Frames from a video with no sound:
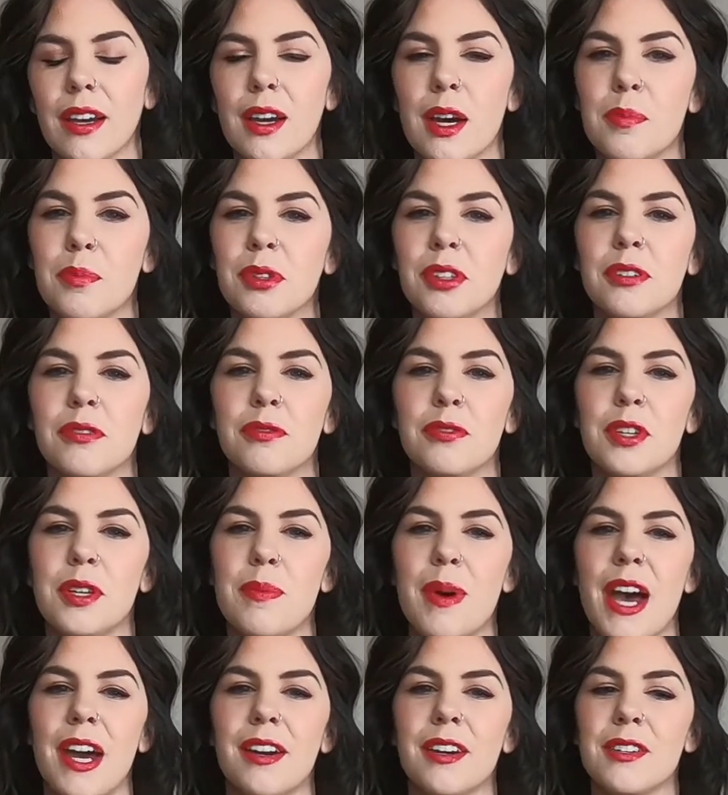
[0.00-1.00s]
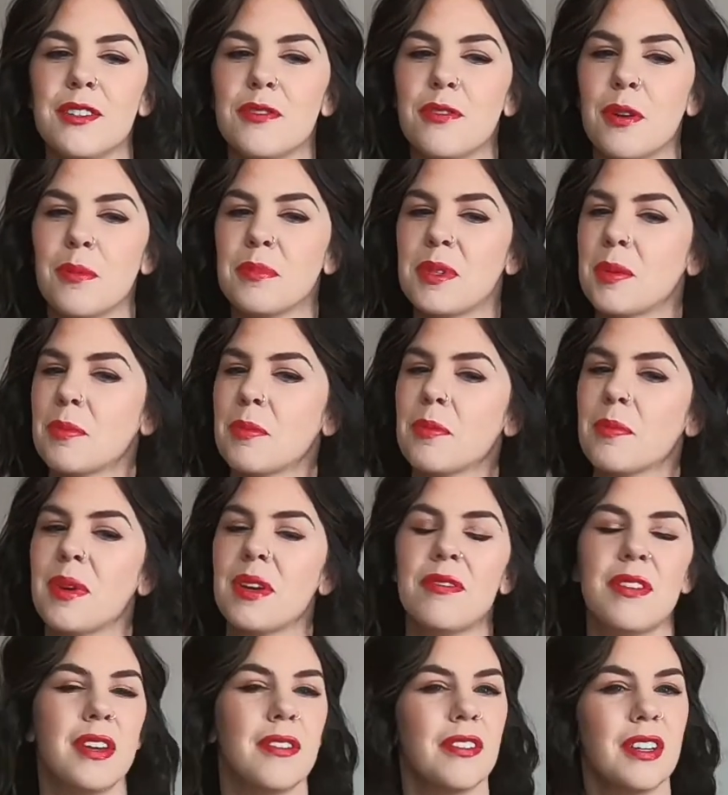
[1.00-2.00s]
couple of free patterns from some of
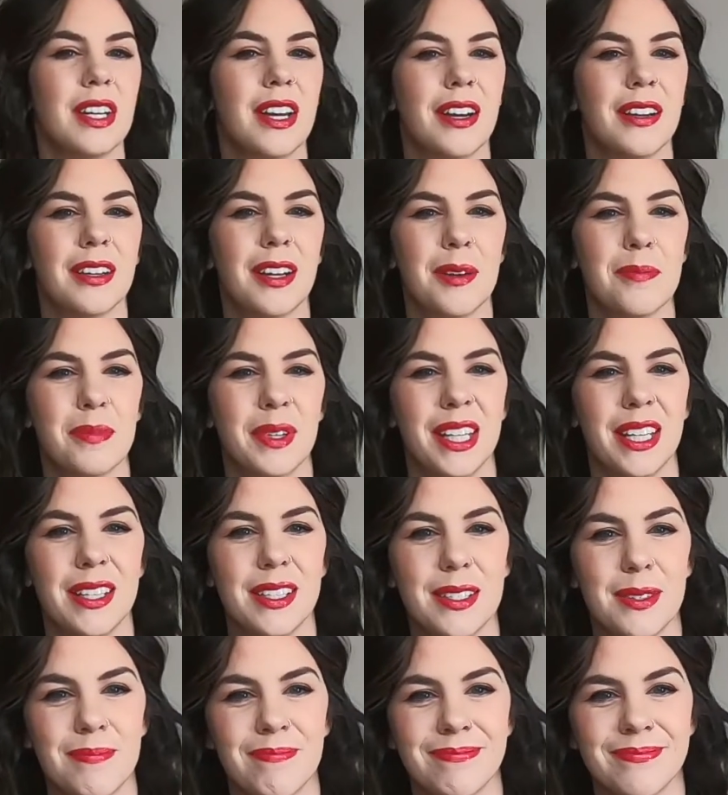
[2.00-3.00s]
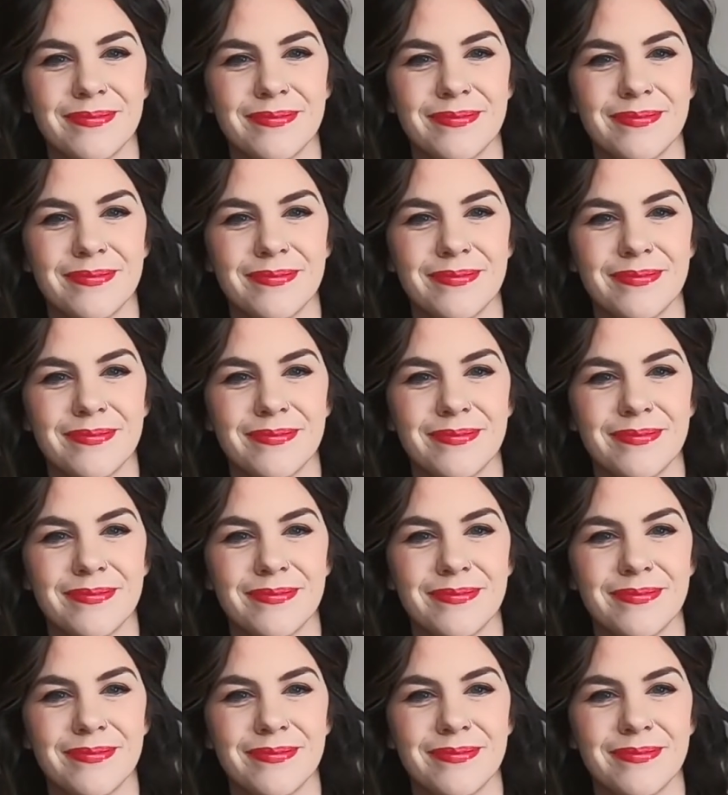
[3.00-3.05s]
my favorite yarn companies.